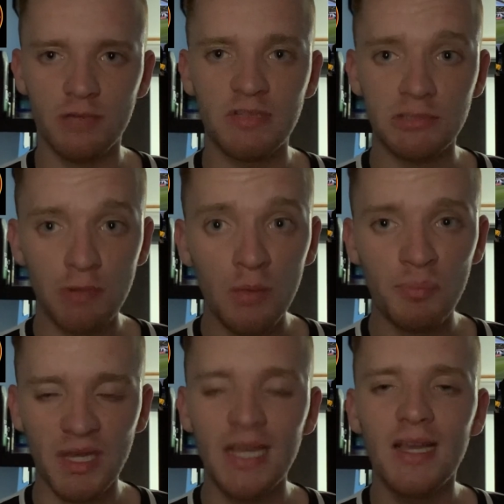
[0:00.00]
it will
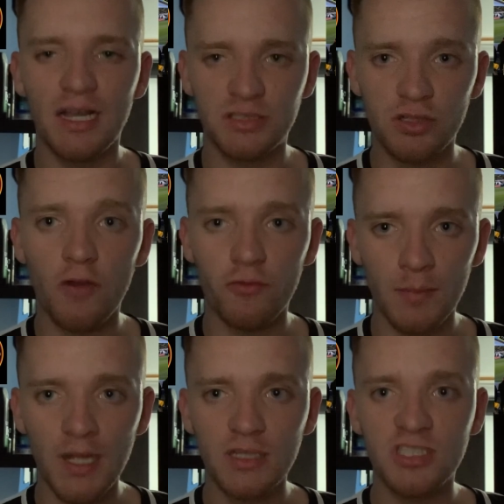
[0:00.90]
be a tough
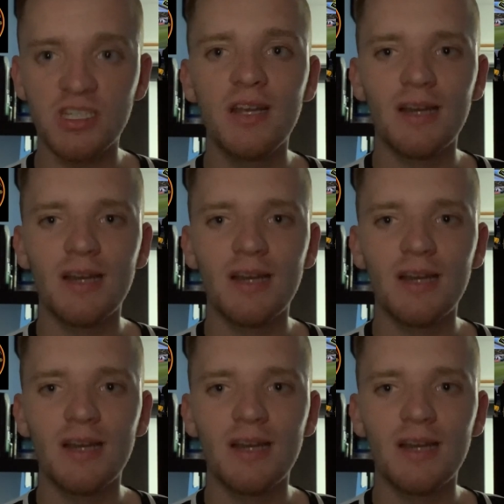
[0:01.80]
match.